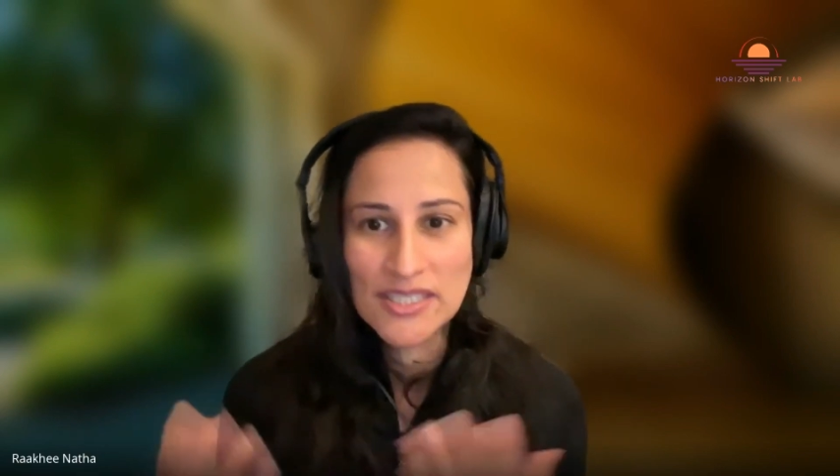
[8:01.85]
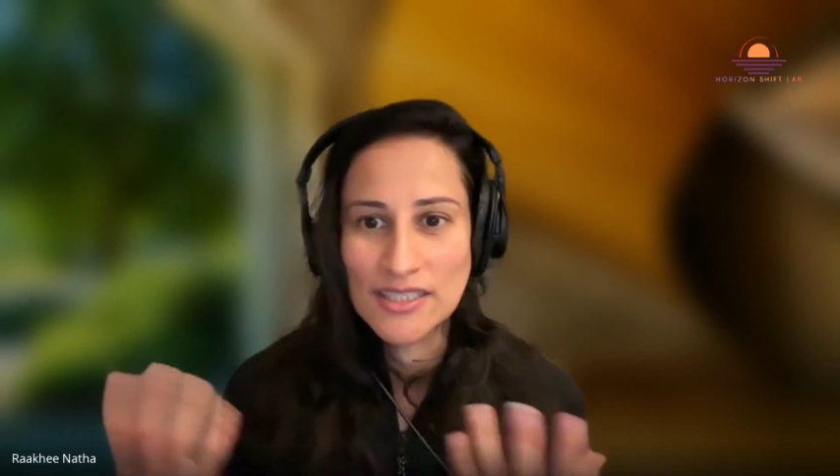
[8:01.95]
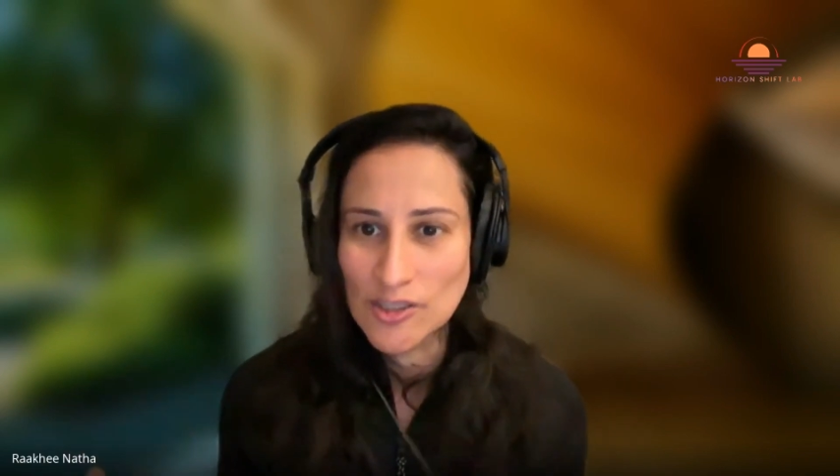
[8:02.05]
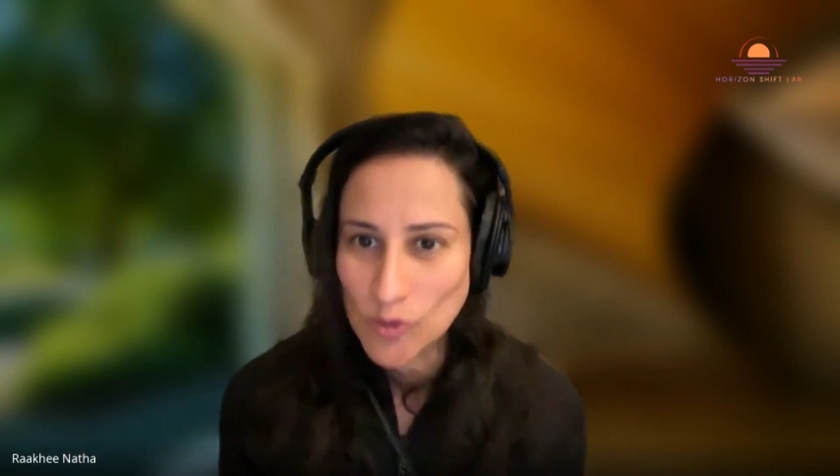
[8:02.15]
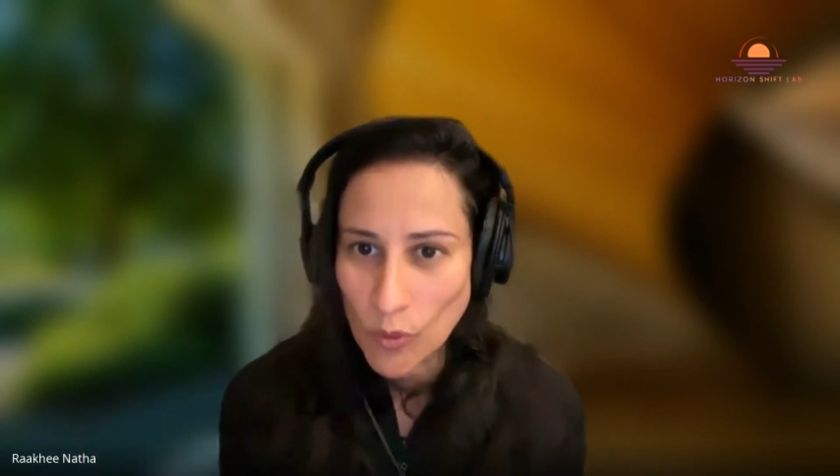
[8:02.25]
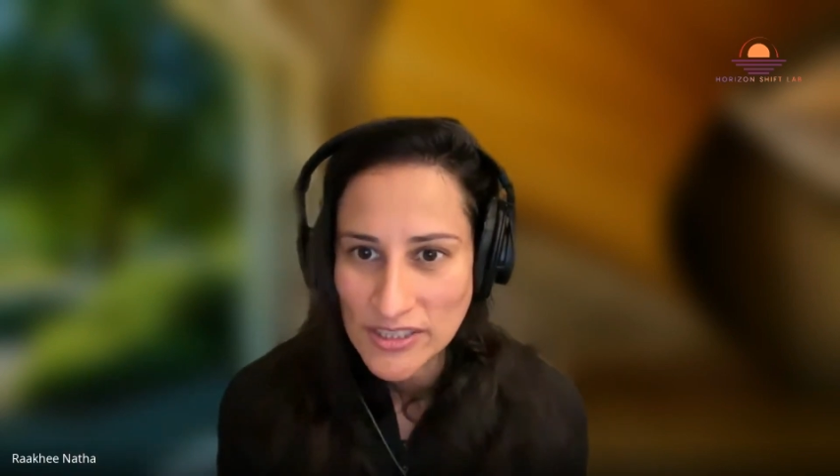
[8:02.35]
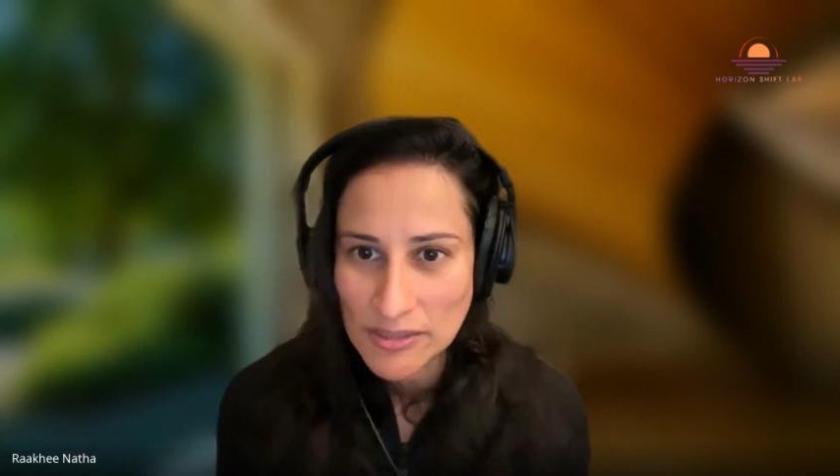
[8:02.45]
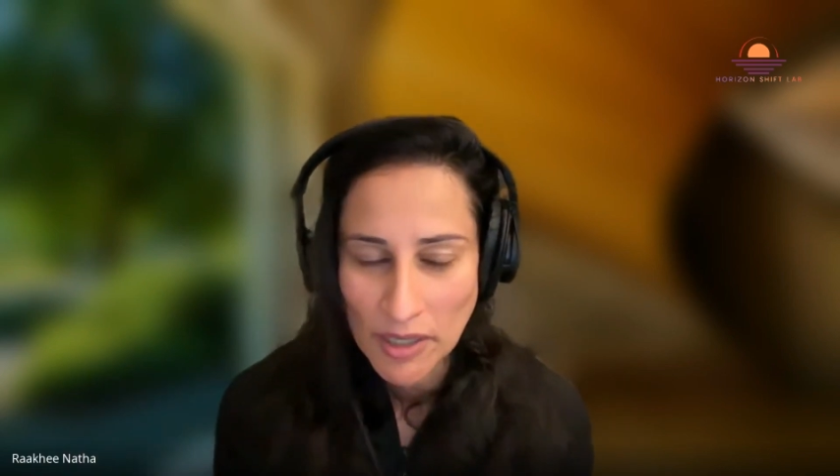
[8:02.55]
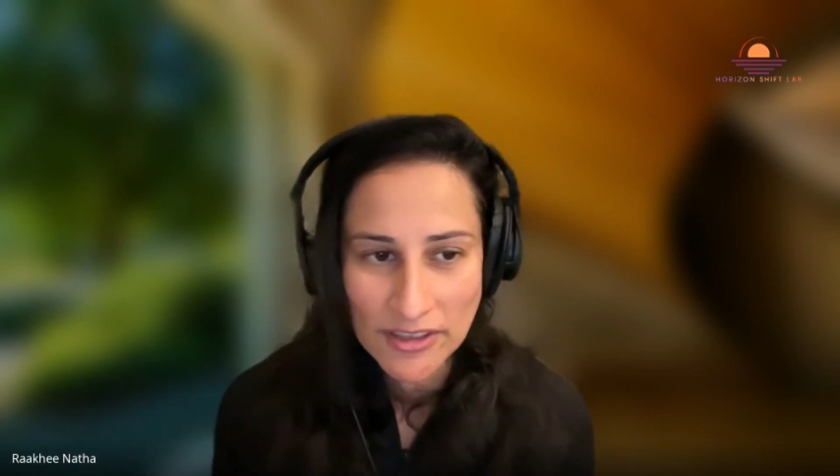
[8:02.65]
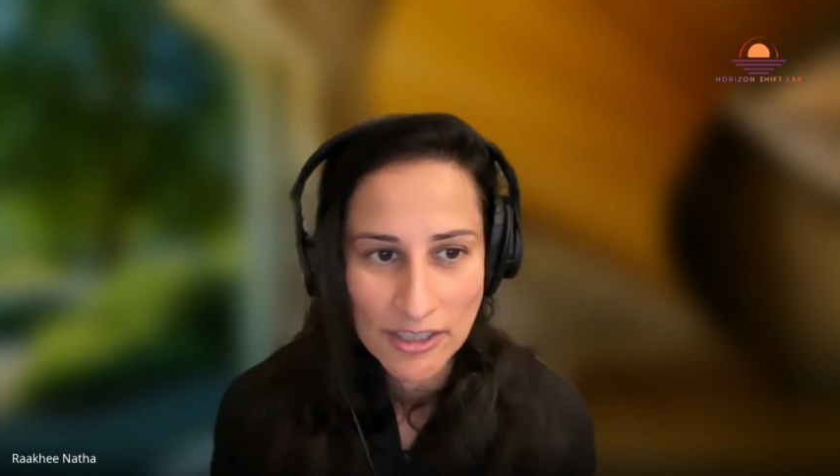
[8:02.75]
and he talks
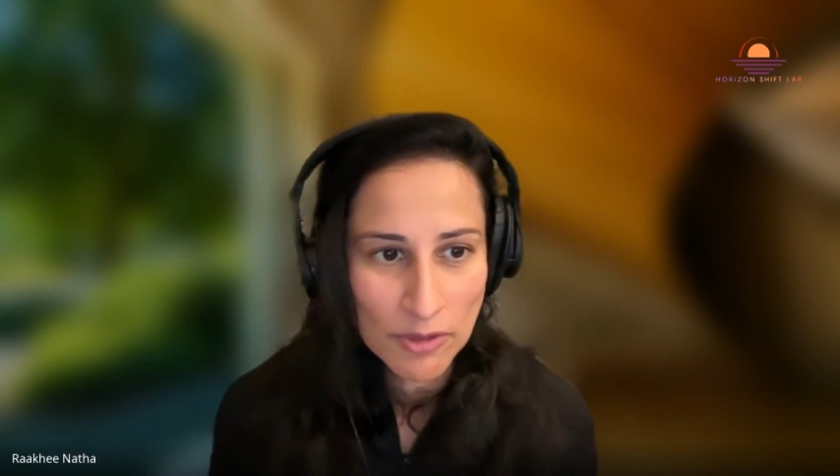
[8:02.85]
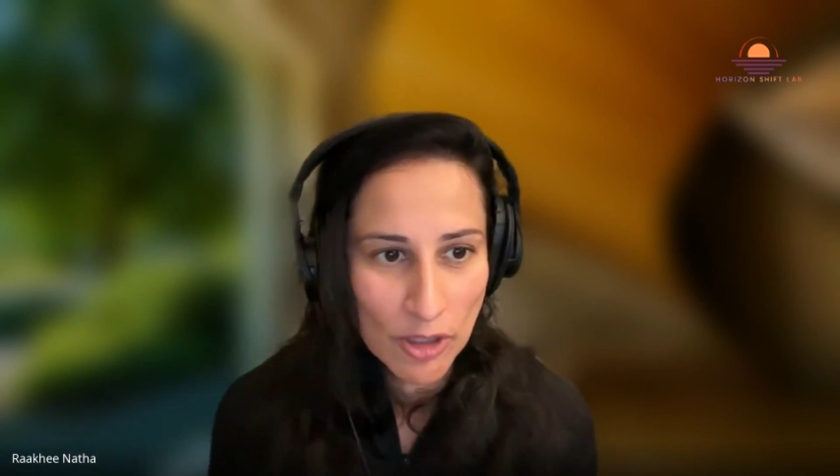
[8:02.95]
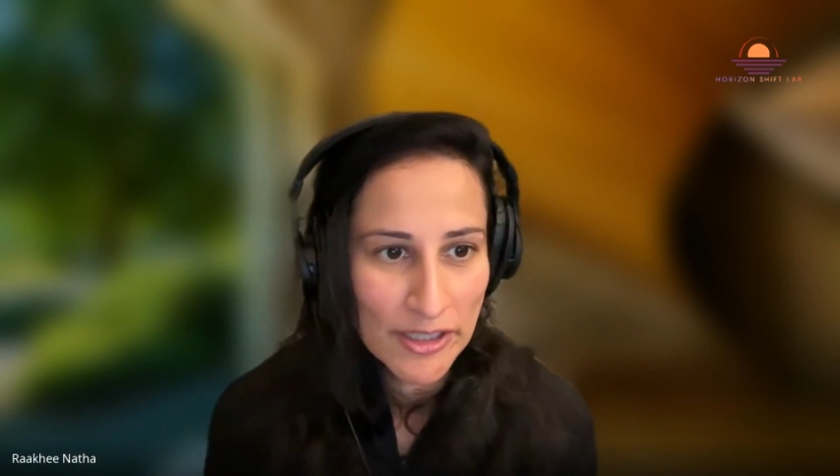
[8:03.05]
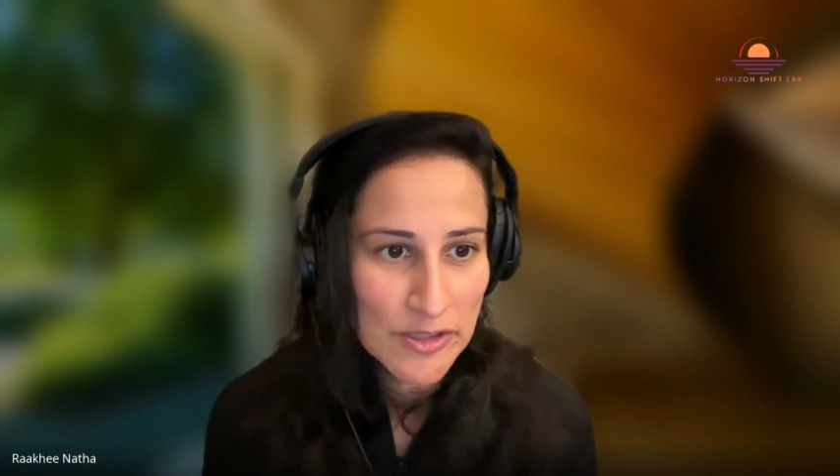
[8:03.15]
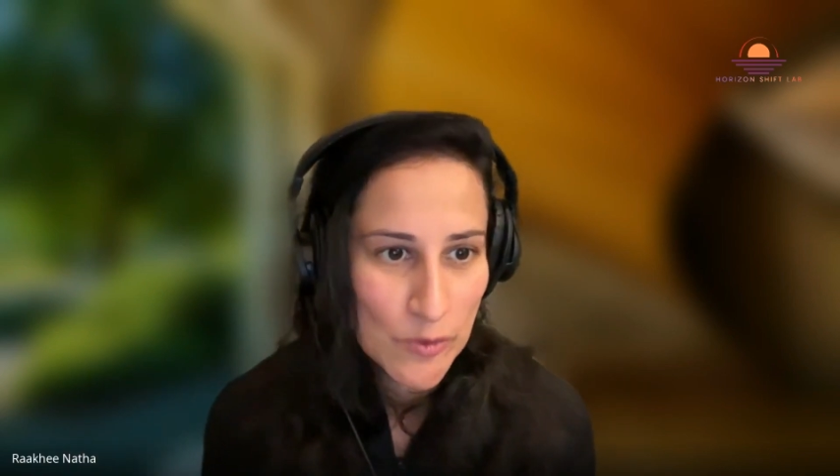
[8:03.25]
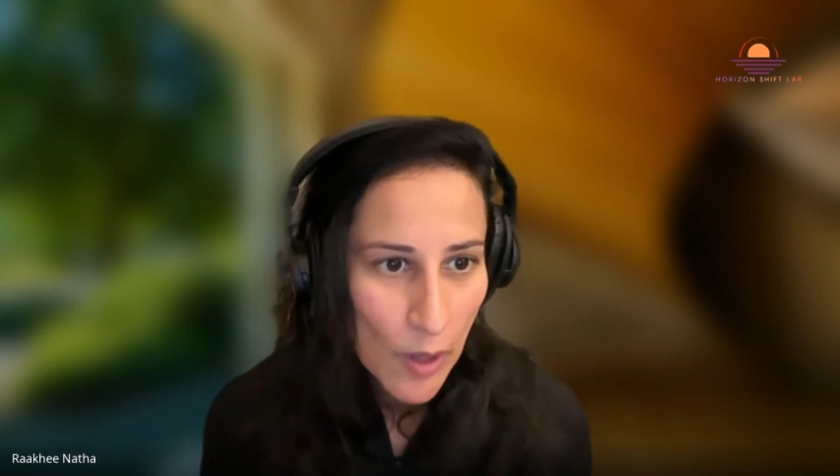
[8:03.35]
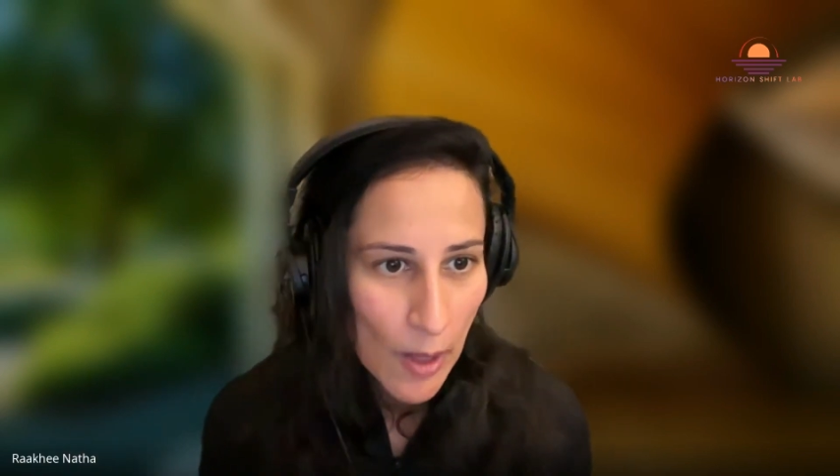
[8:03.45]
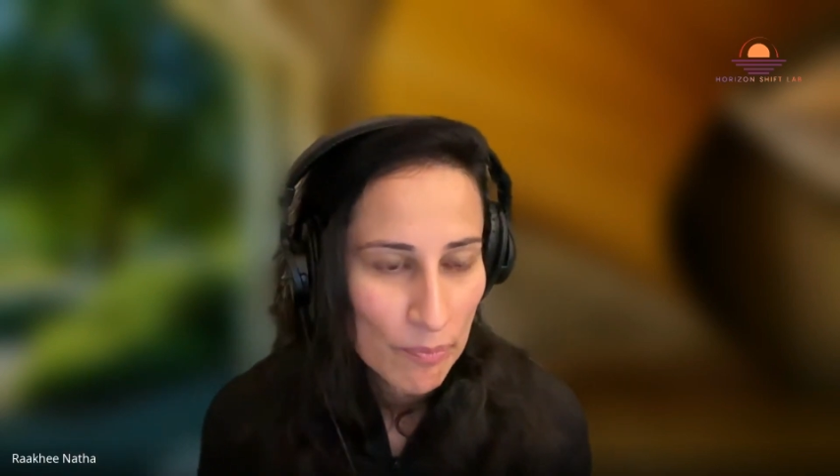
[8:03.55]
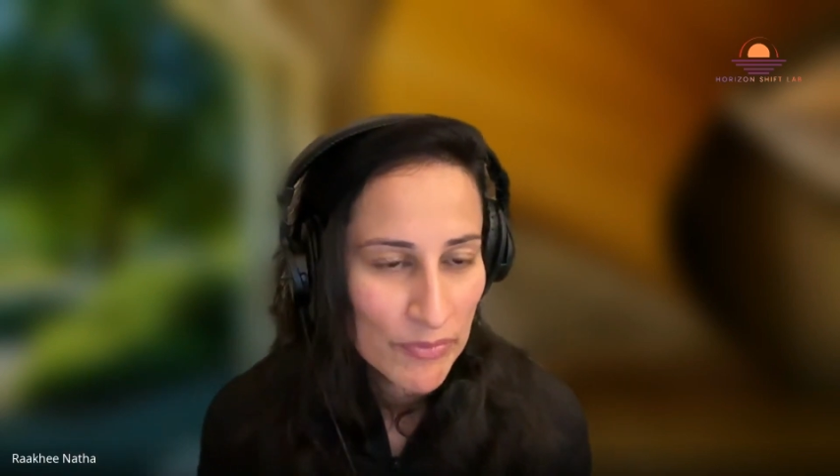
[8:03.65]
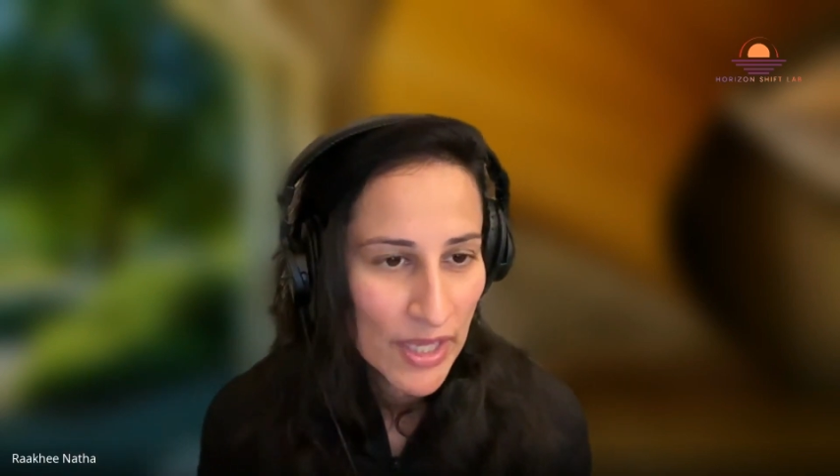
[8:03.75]
about them a lot as well.